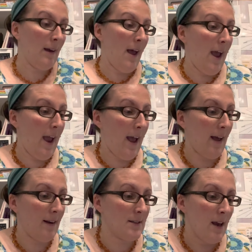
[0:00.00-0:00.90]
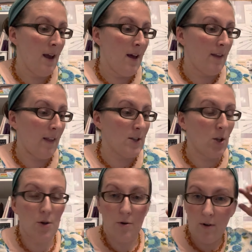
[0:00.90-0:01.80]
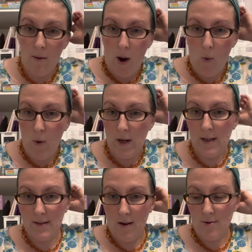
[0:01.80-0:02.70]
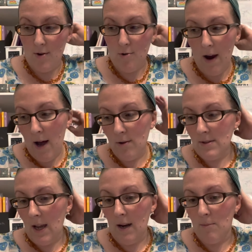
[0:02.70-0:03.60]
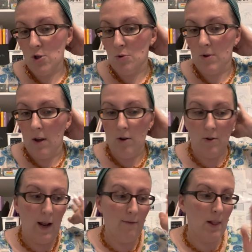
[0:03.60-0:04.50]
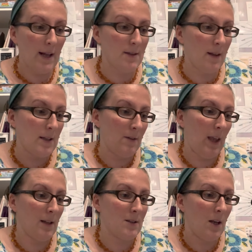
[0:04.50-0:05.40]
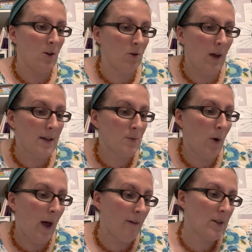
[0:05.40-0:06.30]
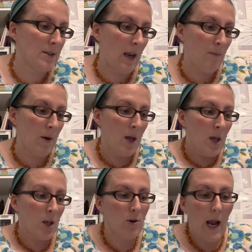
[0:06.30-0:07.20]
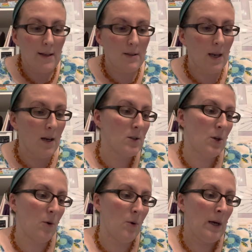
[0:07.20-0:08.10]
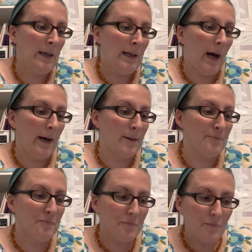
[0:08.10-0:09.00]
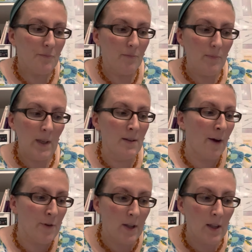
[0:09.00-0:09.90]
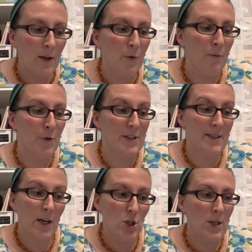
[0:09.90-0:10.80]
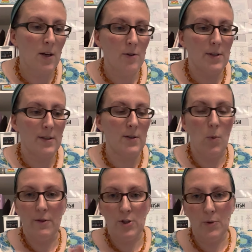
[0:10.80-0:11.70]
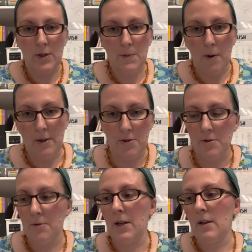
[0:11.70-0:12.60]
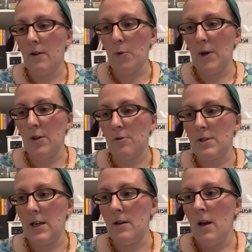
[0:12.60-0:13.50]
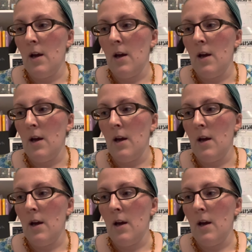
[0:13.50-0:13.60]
and they like to learn about what is under the ground, and I'm sure that you're going to have lots and lots of kids in your class will have the same curiosity, and so definitely leave room for discussion here. This is one of 2 experiments we're doing for week 13.